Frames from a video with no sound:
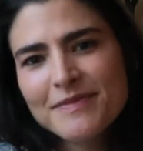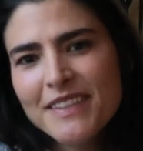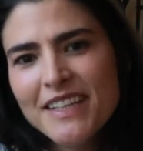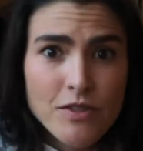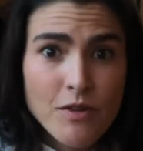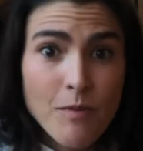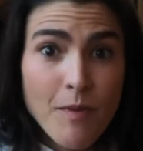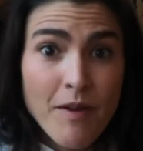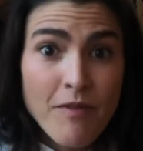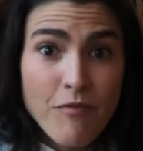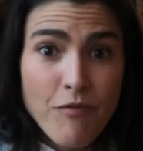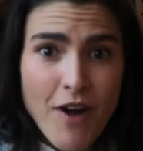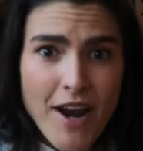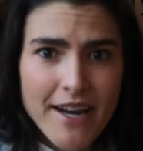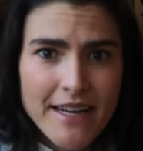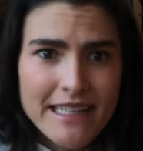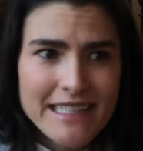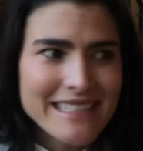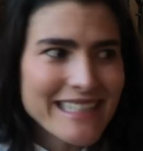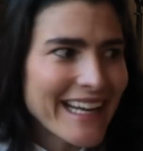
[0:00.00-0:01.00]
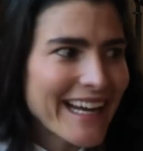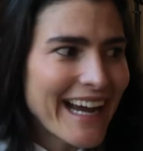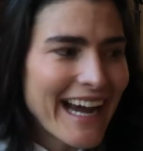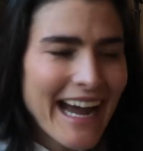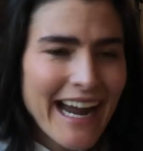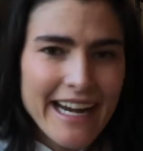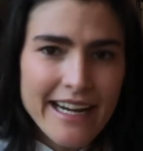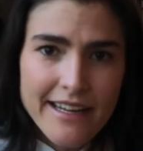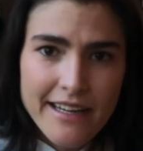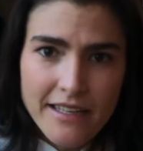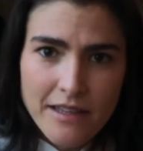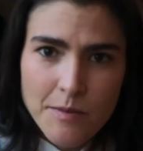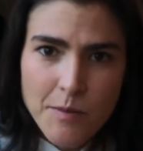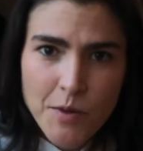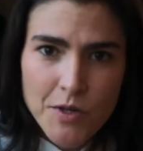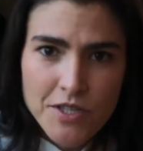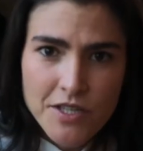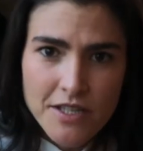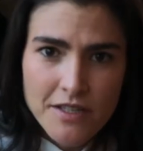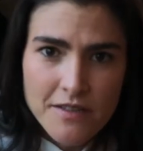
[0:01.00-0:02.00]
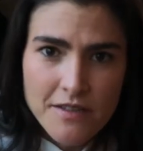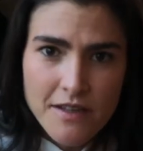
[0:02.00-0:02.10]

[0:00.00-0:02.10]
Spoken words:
So my friend is like hiding in the bushes.